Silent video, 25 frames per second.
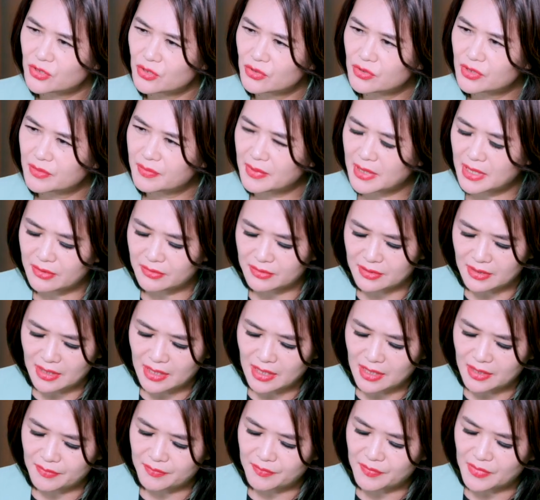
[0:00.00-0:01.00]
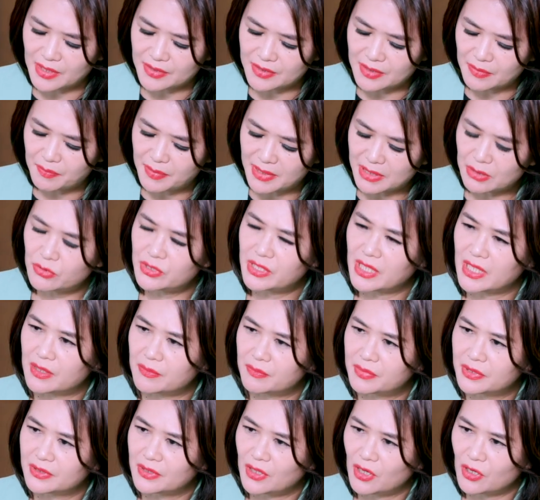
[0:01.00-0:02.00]
talk about the
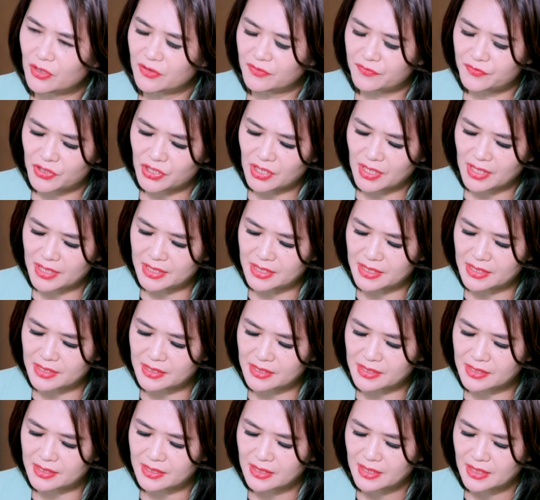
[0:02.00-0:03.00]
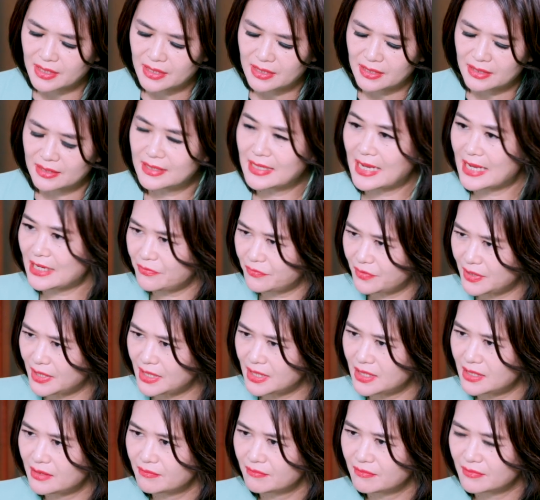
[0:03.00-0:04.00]
buildup of China's
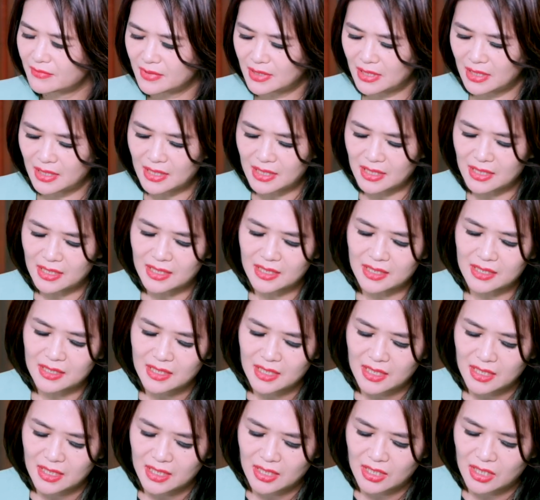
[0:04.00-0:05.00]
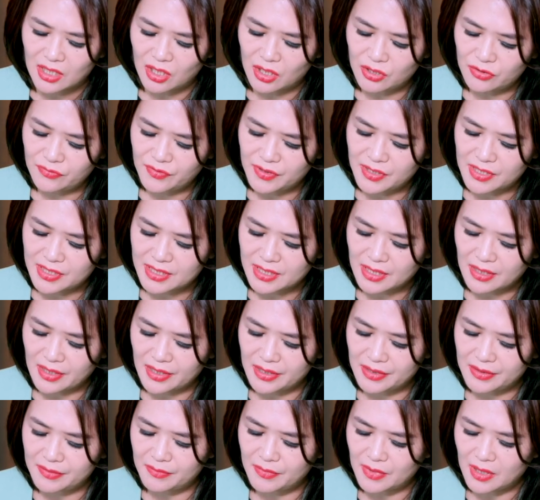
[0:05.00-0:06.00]
navy over the
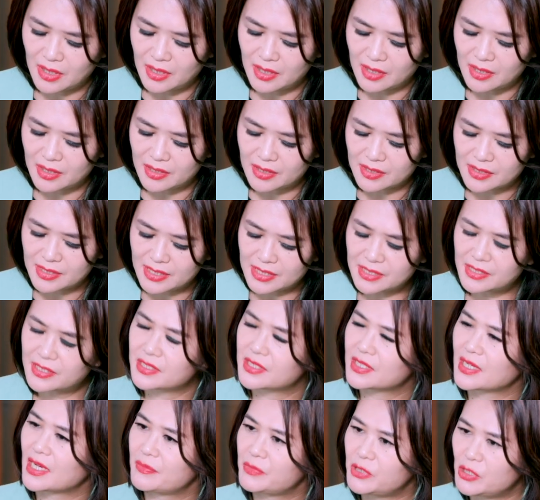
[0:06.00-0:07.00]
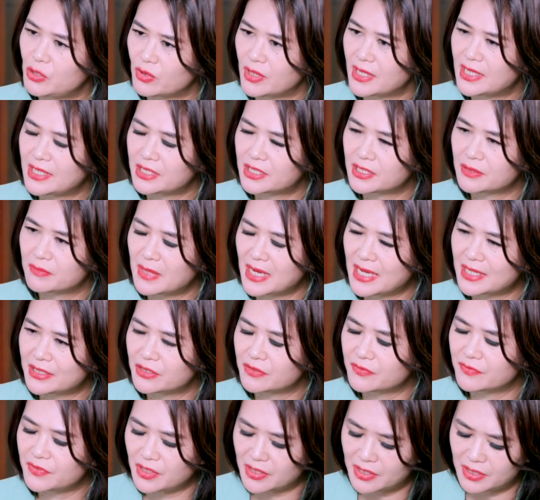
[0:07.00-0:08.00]
time since the time you were in command
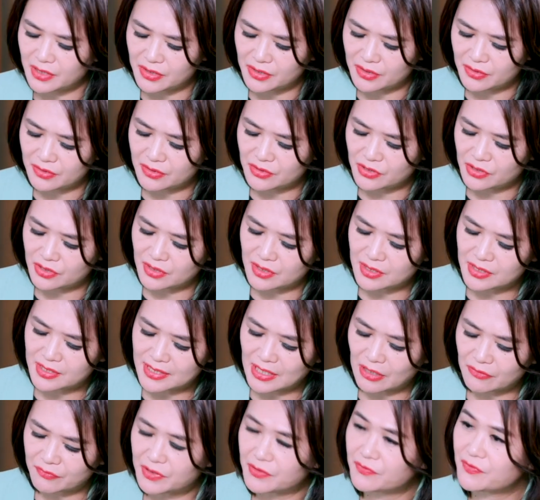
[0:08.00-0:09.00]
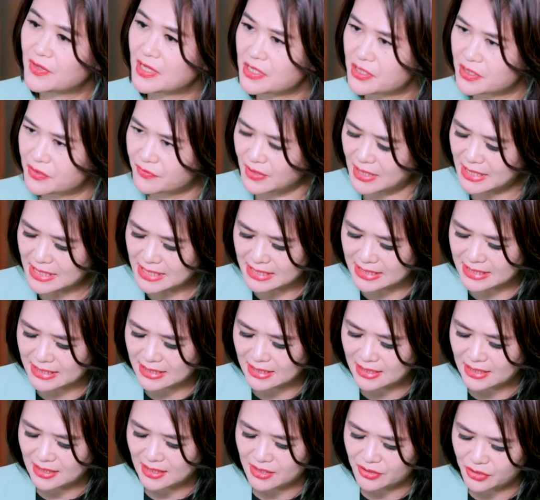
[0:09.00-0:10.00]
of the self-defense fleet,
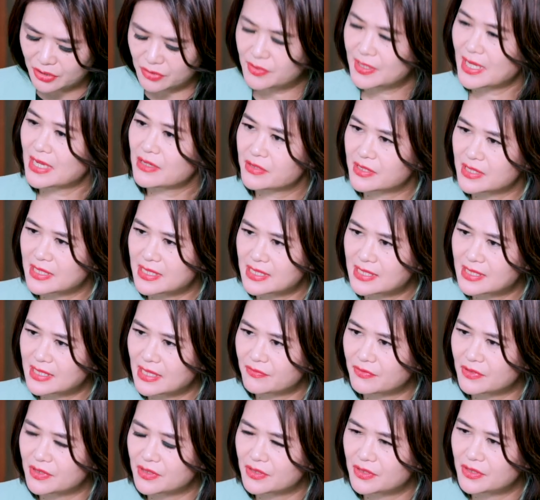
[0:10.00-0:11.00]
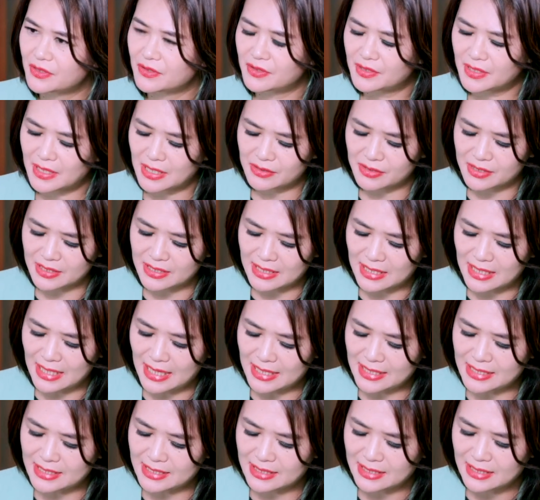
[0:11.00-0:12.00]
2007,
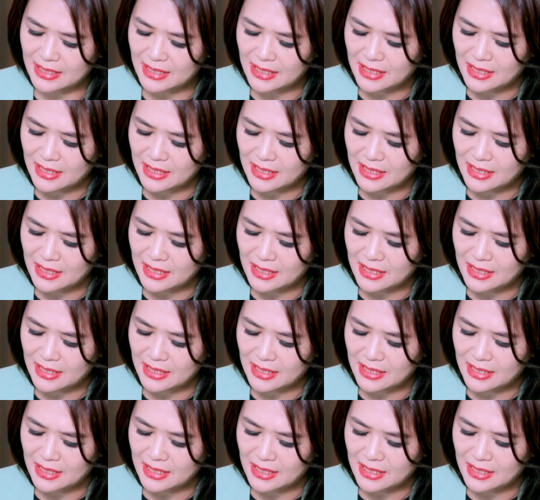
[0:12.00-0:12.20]
2008.